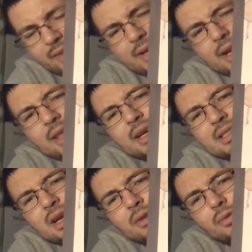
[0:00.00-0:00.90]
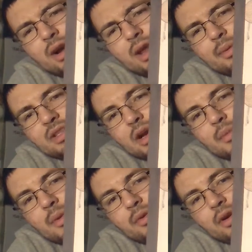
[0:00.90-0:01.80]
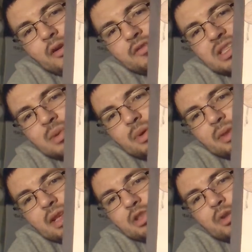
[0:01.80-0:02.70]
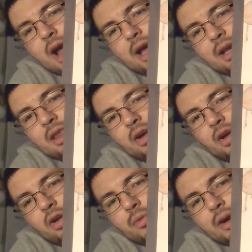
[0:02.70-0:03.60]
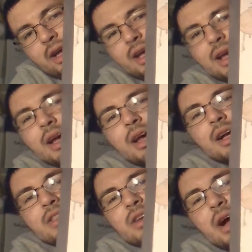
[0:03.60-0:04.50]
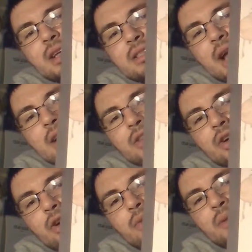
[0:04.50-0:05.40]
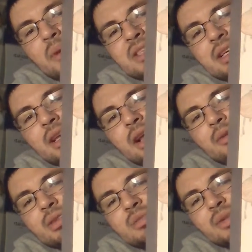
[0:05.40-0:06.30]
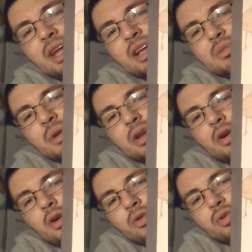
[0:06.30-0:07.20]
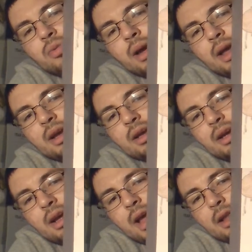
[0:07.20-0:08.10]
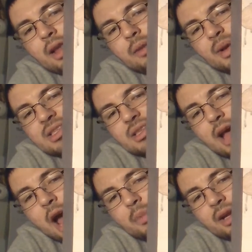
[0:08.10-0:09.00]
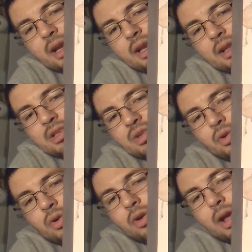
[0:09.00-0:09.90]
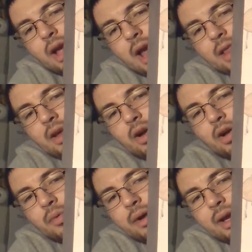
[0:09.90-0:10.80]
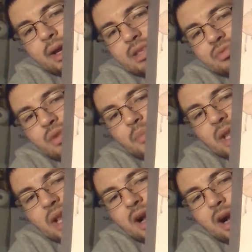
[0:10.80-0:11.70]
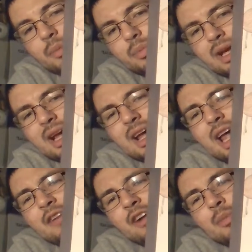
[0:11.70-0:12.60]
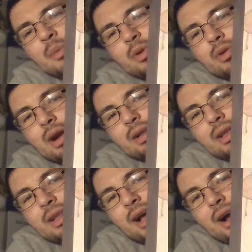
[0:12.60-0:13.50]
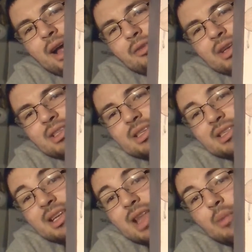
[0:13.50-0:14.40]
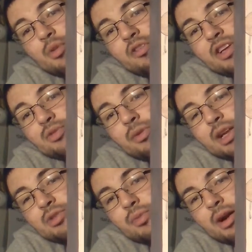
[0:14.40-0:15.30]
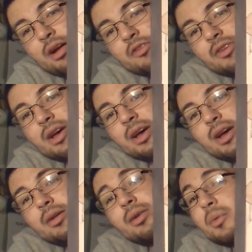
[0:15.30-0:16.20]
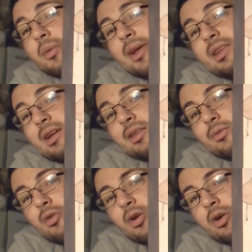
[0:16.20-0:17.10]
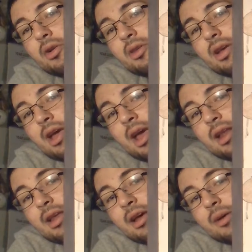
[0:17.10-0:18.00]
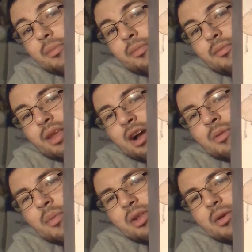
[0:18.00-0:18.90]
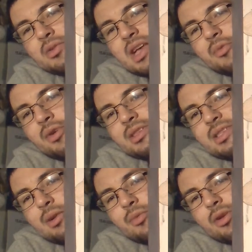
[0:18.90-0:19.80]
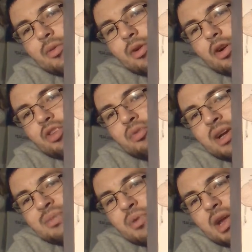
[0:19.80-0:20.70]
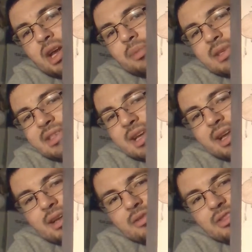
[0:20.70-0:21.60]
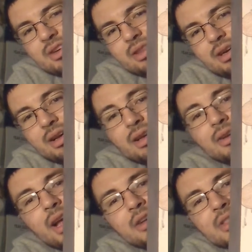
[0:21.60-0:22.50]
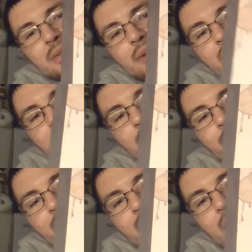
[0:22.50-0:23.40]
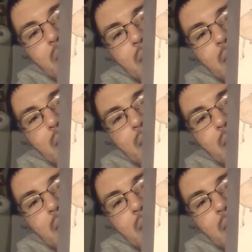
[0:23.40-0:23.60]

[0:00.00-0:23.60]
Now, I think I saw one image I remember of someone with a dragon in the hallway. So I decided to go with basically like what's beginning to be an earthquake and like happening in the school, and the hallway is ripping up. If I remember correctly, I had recently seen that movie 2012, the one about the end of the world, and I remember there was that one scene where there were earthquakes breaking up the city, so I thought, okay, I'll do something like that with the